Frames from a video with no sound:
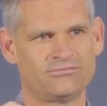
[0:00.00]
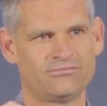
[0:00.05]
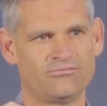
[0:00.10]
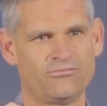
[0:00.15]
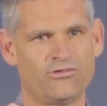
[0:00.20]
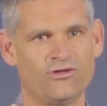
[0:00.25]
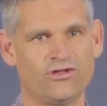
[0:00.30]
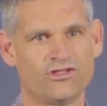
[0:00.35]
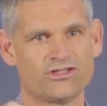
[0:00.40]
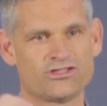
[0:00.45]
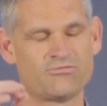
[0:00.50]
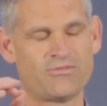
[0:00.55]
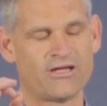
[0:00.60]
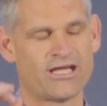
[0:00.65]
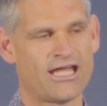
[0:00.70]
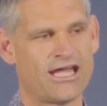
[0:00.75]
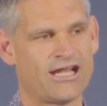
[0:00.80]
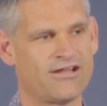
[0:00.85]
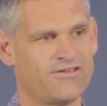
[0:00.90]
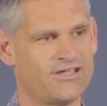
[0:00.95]
pull the
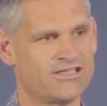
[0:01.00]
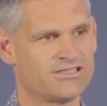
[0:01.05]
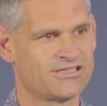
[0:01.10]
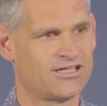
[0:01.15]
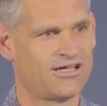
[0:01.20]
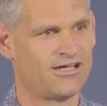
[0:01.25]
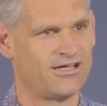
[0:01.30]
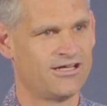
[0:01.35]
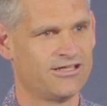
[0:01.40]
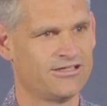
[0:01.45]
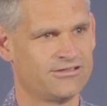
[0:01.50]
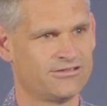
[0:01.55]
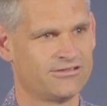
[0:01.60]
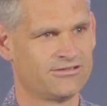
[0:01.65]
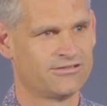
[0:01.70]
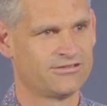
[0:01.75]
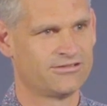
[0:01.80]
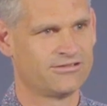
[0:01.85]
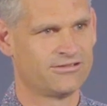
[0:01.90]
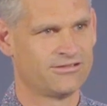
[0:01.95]
speck out of his eye
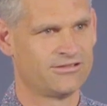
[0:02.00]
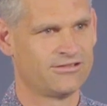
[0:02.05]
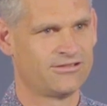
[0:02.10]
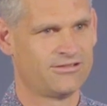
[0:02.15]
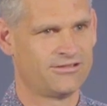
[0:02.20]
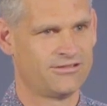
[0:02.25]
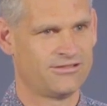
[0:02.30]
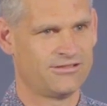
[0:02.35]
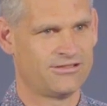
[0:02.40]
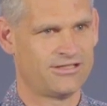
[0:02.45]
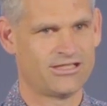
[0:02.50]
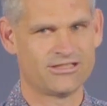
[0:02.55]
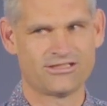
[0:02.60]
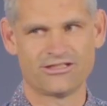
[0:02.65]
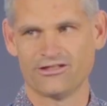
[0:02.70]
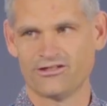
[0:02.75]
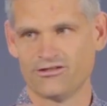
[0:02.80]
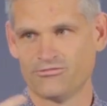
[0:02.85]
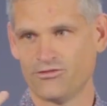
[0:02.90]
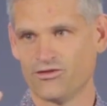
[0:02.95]

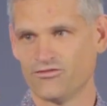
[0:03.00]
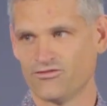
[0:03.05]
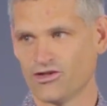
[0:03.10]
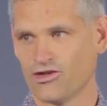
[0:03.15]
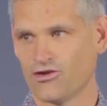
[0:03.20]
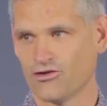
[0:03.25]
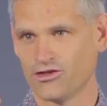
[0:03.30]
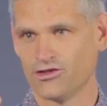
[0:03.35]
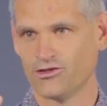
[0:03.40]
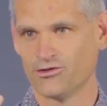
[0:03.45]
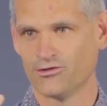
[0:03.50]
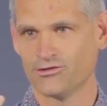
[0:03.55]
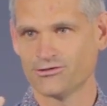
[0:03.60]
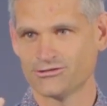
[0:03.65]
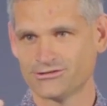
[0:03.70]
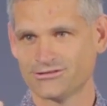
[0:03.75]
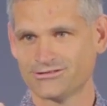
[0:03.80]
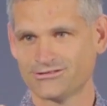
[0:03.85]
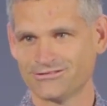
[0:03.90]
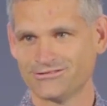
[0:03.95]
until you remove the log in
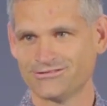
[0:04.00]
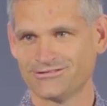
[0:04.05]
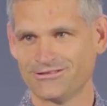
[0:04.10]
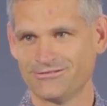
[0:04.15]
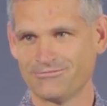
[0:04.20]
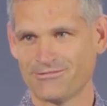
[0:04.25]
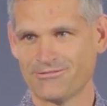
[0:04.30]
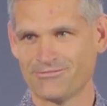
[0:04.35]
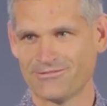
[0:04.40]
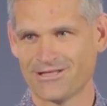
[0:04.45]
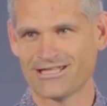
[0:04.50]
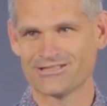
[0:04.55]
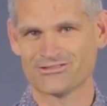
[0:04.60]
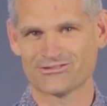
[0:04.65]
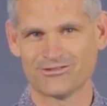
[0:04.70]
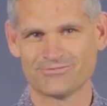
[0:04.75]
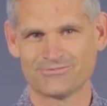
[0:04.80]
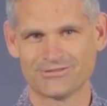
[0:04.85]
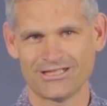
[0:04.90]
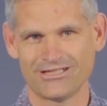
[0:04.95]
yours. Remember that
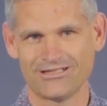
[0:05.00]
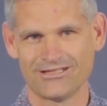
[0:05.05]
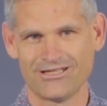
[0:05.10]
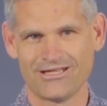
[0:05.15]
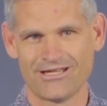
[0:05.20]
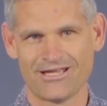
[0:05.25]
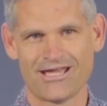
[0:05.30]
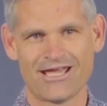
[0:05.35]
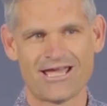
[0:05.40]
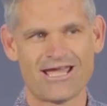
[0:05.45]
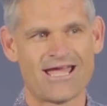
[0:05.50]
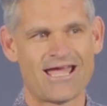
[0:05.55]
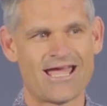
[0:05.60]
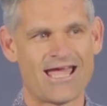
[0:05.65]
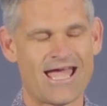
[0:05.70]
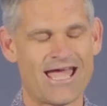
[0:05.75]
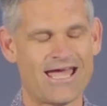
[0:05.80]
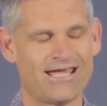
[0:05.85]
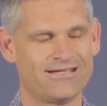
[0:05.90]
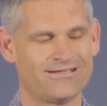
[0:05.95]
scripture?
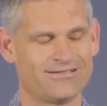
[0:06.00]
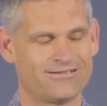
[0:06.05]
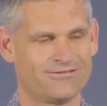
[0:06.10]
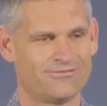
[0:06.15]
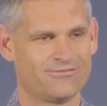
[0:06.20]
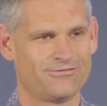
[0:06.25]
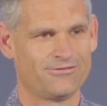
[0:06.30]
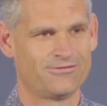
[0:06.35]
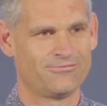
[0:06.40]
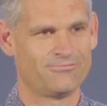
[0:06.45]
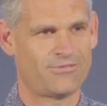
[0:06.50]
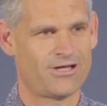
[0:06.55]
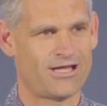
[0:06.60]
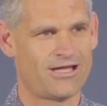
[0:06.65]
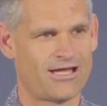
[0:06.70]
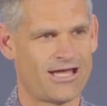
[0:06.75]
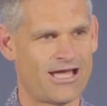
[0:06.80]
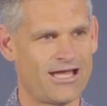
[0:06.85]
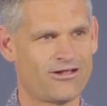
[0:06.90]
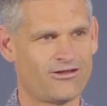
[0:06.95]
But
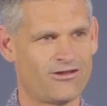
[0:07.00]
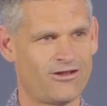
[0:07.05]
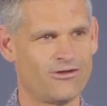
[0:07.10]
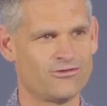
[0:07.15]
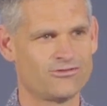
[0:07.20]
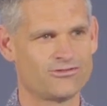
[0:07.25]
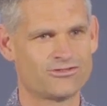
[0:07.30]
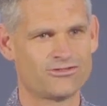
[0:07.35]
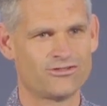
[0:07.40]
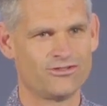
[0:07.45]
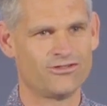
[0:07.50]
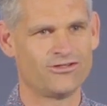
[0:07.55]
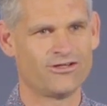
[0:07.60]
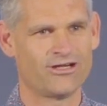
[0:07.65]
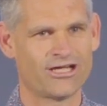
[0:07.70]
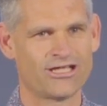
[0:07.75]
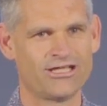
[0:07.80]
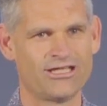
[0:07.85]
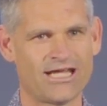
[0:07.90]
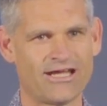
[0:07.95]
how close do you
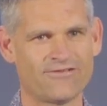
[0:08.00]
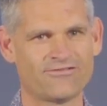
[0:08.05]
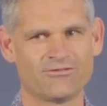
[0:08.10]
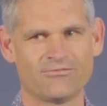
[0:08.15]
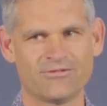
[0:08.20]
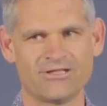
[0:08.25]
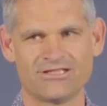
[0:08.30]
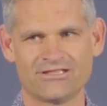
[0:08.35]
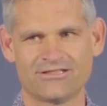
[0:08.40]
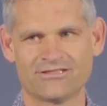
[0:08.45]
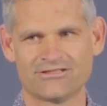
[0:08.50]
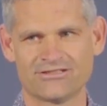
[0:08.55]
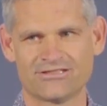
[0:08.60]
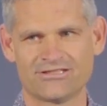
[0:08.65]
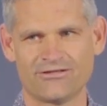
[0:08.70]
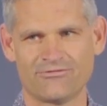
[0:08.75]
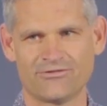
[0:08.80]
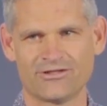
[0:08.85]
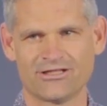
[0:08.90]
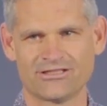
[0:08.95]
reckon you have to be to
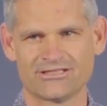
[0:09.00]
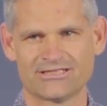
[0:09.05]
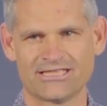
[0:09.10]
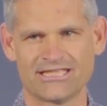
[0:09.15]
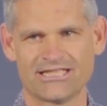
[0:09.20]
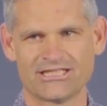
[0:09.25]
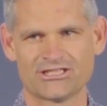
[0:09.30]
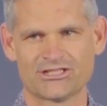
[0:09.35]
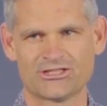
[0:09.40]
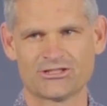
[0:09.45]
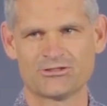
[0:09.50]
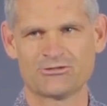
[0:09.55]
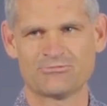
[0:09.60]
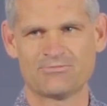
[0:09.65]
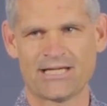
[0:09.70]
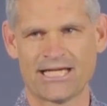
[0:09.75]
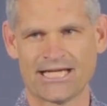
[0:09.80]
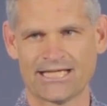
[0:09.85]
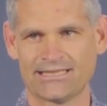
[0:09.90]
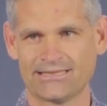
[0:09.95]
someone to see a
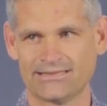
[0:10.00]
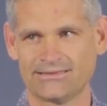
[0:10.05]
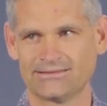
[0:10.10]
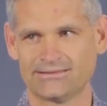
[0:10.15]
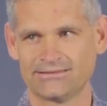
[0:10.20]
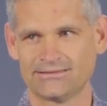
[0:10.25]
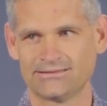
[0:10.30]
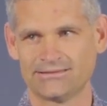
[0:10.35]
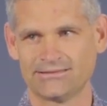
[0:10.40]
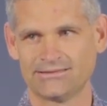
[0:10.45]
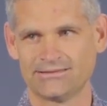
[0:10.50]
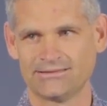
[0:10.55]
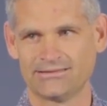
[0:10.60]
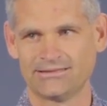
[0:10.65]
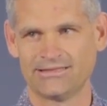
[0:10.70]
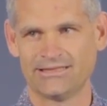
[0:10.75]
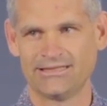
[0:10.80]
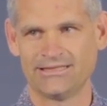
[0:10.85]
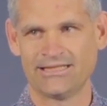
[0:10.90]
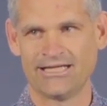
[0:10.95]
speck
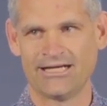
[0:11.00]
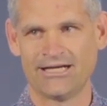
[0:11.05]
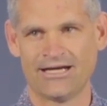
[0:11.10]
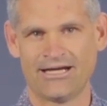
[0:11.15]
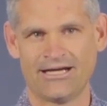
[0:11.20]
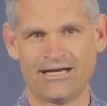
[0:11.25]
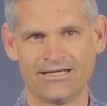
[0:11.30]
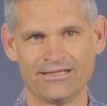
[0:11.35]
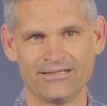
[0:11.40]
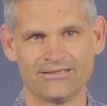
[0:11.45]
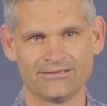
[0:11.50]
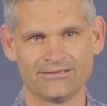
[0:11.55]
in their eye?